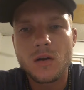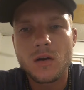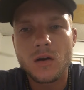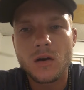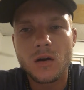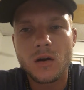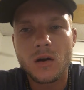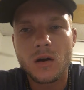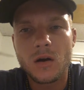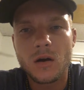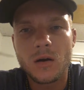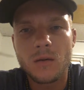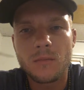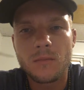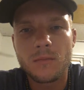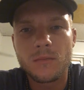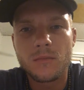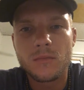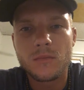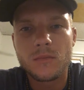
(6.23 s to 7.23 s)

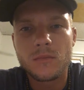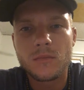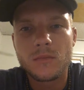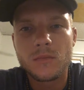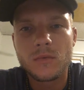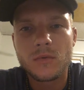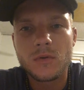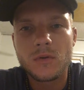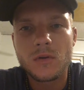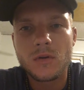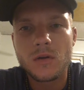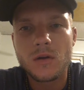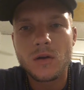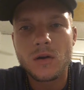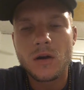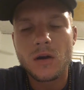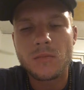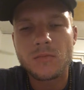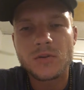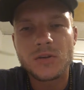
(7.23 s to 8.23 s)
Um,
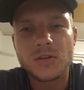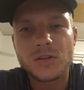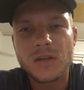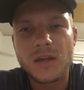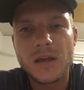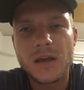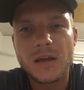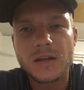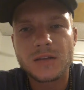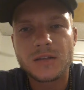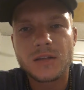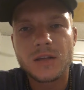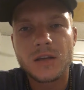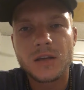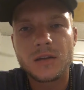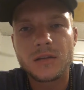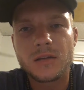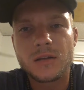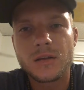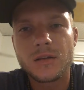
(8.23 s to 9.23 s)
I'm just
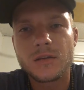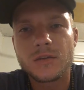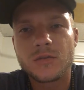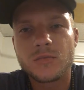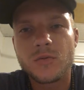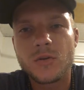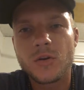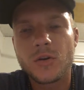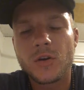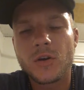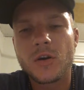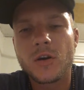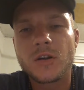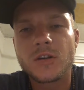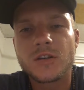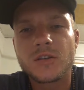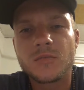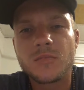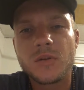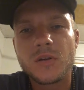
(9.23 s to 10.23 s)
asking that the Spirit of God
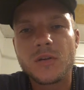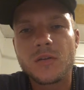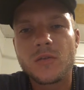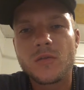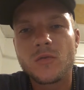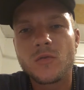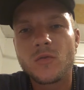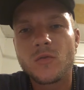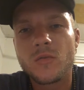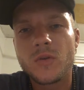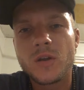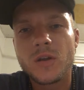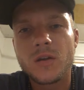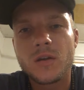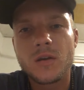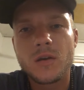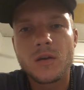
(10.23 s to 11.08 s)
speak through me